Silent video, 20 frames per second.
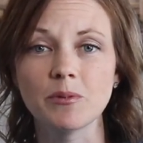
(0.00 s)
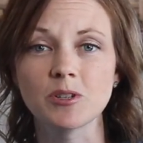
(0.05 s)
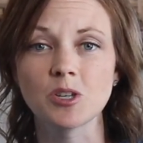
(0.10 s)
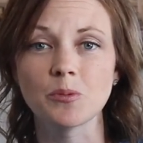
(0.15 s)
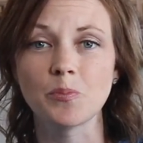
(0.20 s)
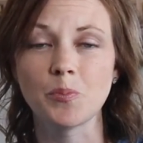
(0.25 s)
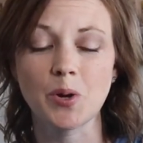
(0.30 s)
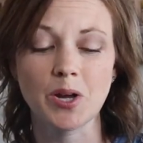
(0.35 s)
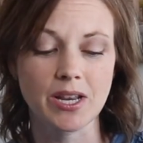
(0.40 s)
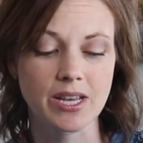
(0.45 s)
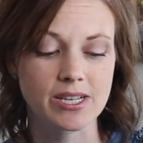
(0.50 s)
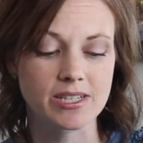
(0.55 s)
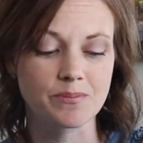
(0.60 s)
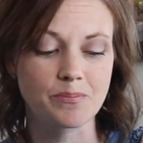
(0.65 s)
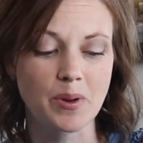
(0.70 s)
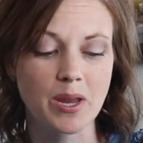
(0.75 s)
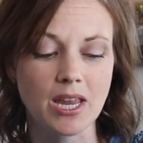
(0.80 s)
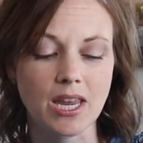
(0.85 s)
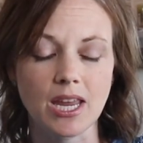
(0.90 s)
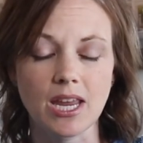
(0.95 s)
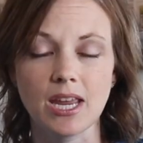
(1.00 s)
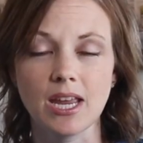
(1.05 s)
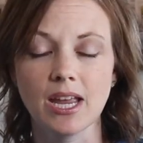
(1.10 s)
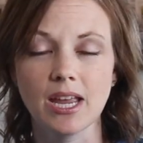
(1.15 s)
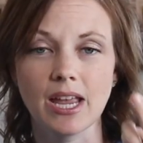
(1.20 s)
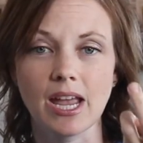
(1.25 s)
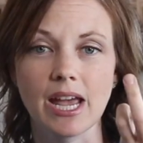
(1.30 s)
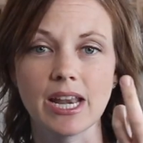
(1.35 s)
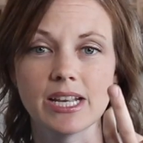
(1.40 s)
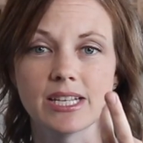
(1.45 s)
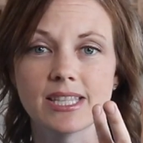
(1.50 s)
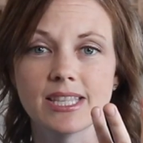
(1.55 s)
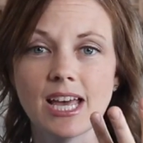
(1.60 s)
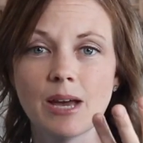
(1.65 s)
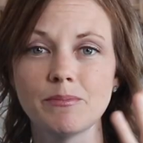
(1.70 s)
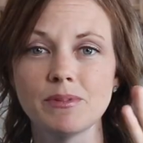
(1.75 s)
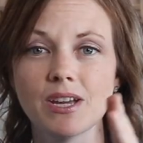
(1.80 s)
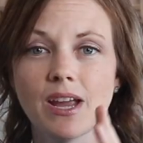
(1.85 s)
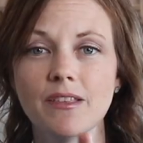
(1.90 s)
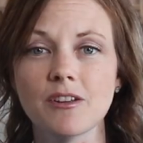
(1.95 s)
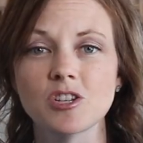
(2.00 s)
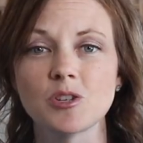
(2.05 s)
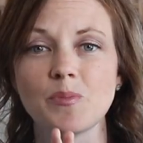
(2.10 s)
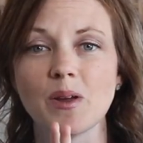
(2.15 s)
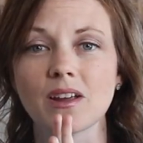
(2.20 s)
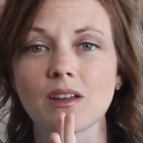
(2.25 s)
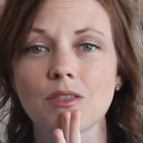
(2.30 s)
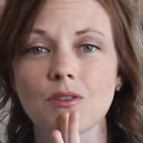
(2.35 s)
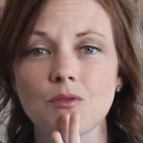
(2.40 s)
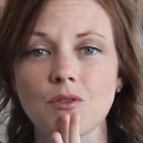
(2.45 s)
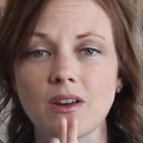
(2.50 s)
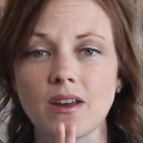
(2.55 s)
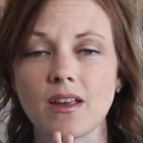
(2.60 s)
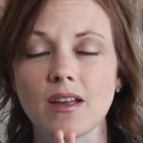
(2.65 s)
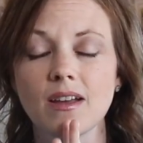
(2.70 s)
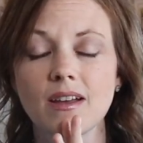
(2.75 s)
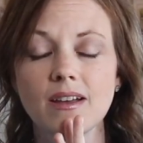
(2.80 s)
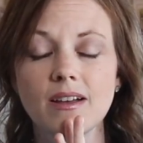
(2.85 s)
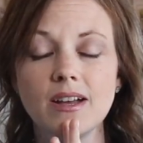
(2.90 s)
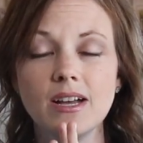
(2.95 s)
to put his pinky and his thumb together to make a 3.